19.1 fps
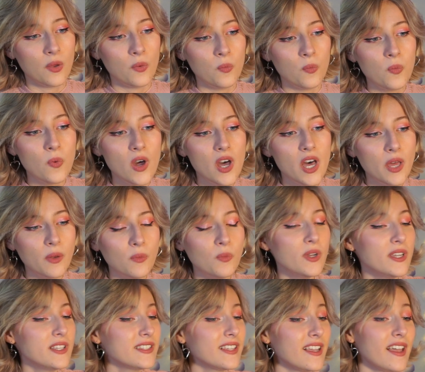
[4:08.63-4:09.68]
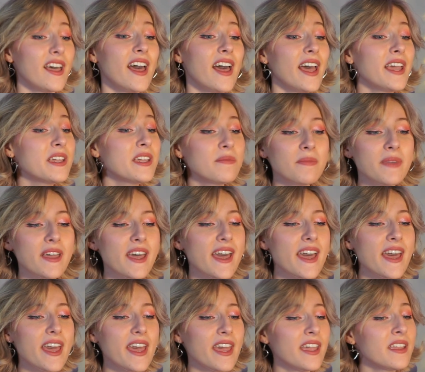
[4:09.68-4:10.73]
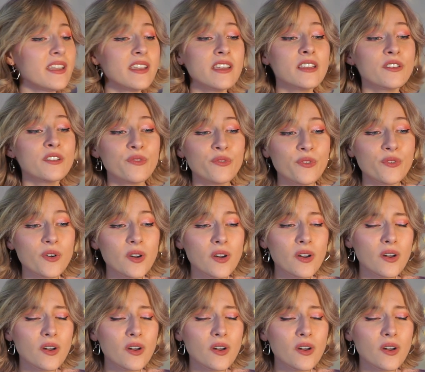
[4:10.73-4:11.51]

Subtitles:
What was I made for?